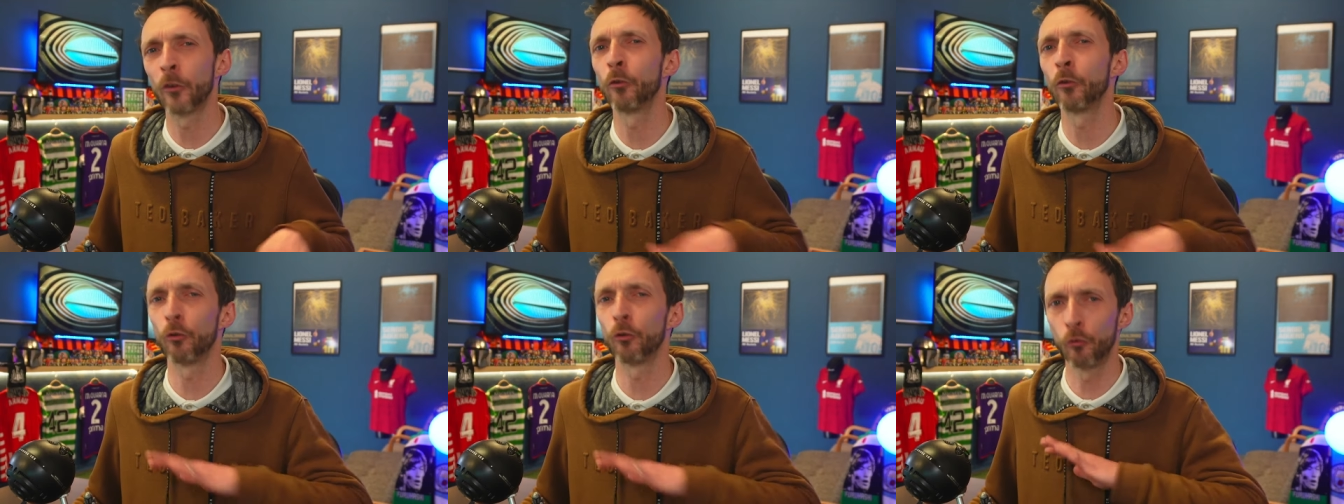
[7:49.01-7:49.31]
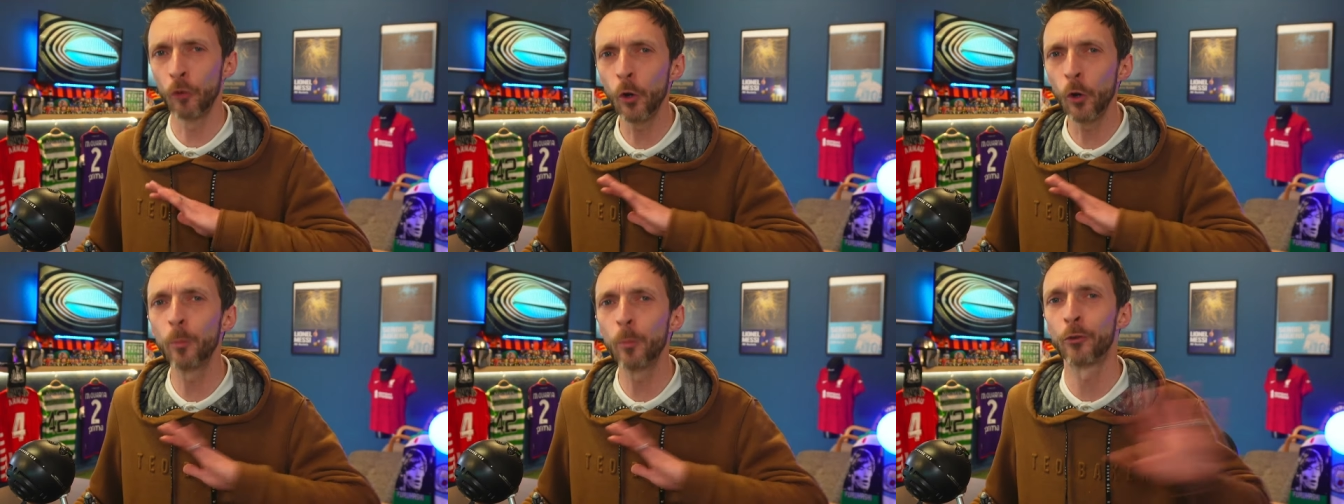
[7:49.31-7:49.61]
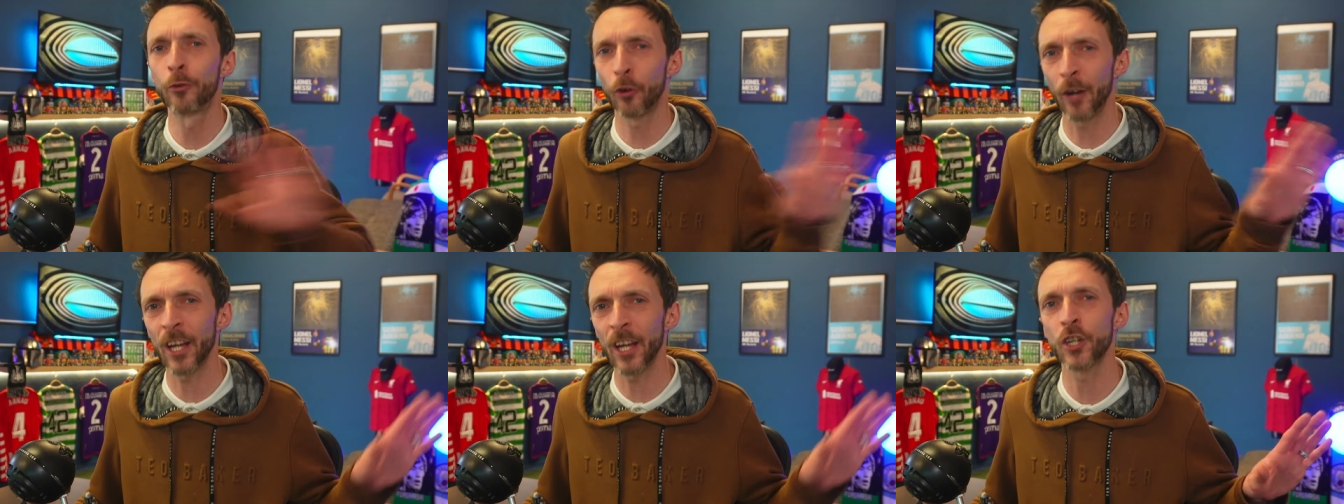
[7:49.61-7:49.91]
So it's real
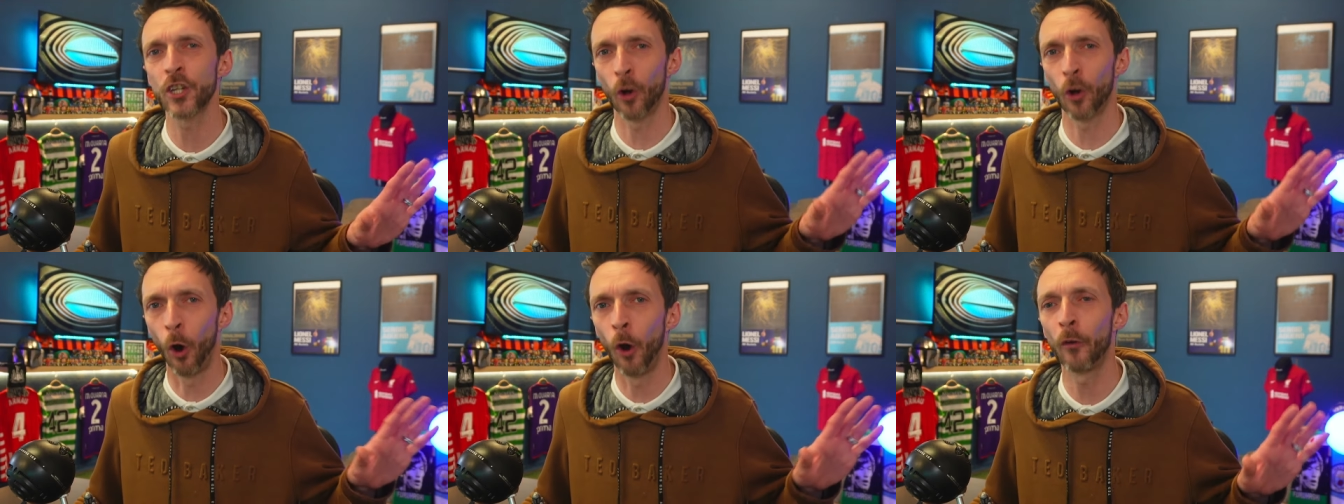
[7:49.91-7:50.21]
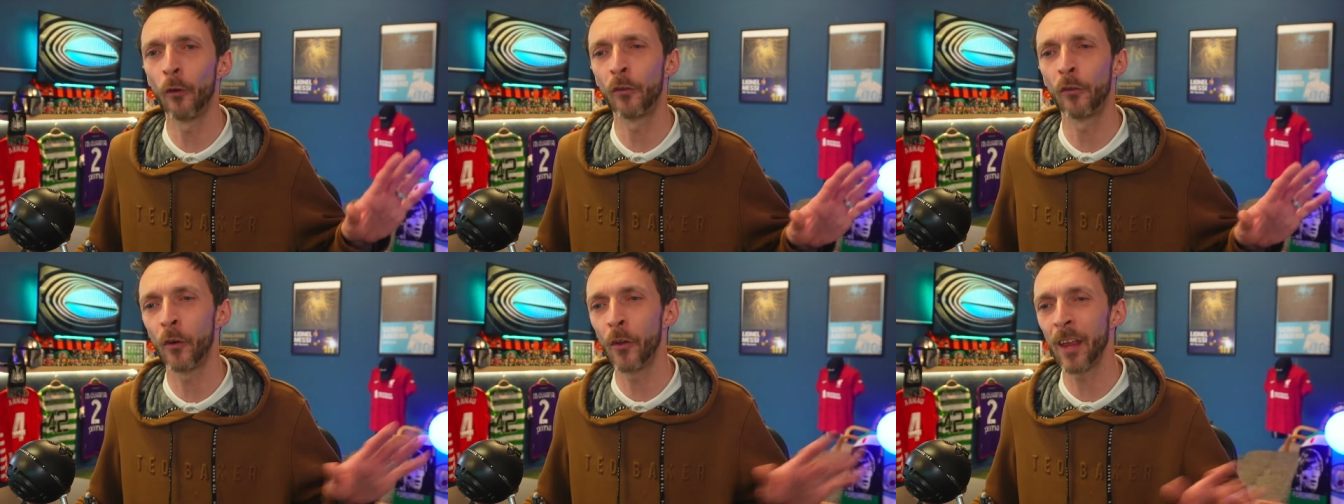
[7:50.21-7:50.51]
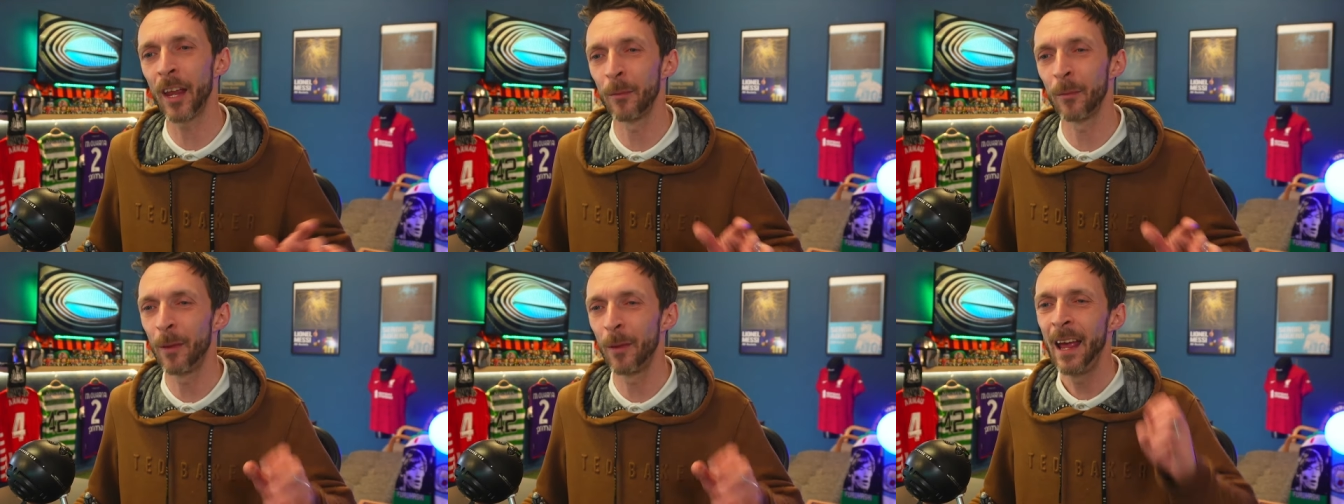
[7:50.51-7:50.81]
pressure off for
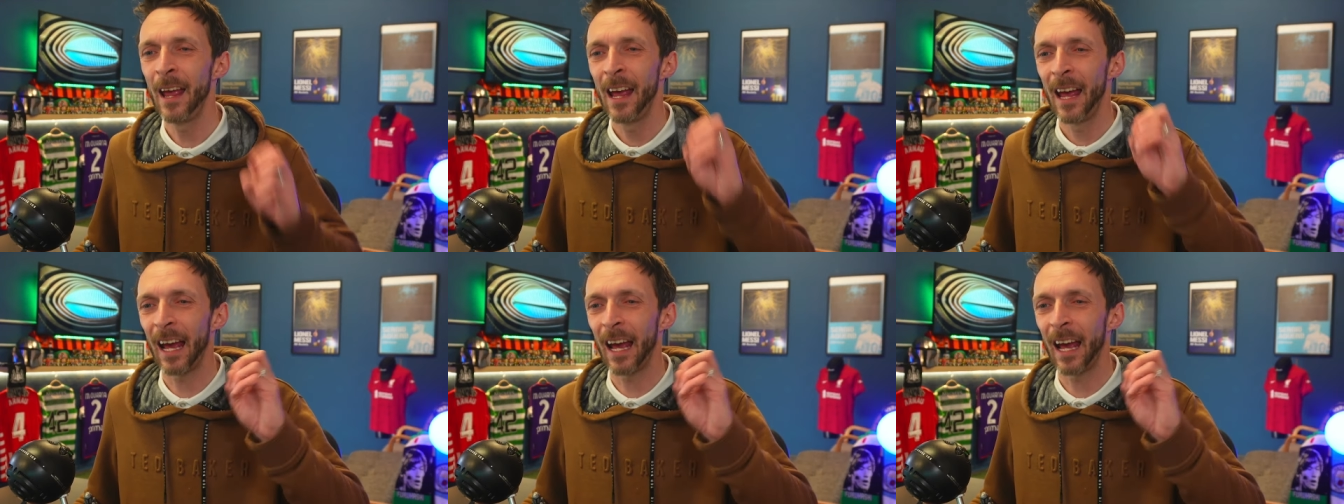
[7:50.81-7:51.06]
them.